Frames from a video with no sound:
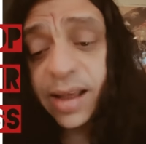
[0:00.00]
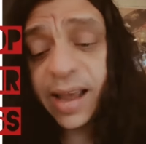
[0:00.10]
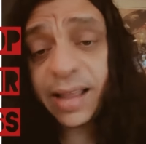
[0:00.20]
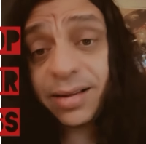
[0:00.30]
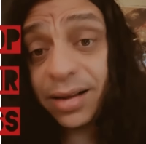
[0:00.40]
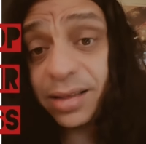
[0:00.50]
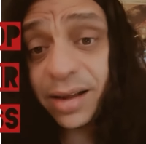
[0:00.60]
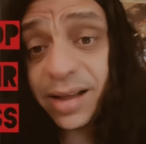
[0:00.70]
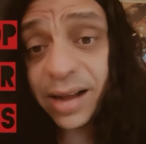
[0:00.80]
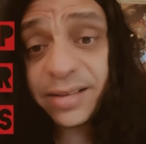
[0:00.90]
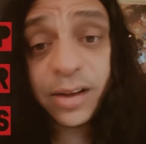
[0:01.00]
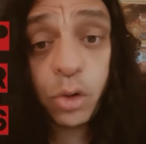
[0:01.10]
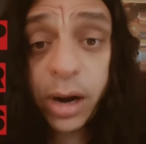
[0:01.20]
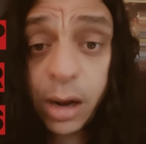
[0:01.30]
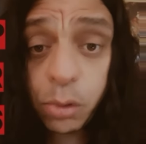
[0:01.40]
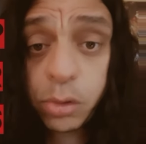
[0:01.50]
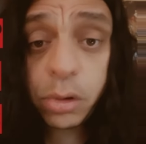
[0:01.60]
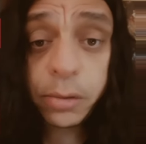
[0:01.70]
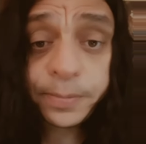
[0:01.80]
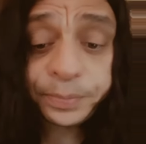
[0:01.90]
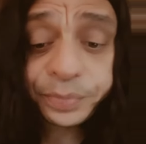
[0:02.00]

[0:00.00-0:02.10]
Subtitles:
And clean the gut, and your hair will grow.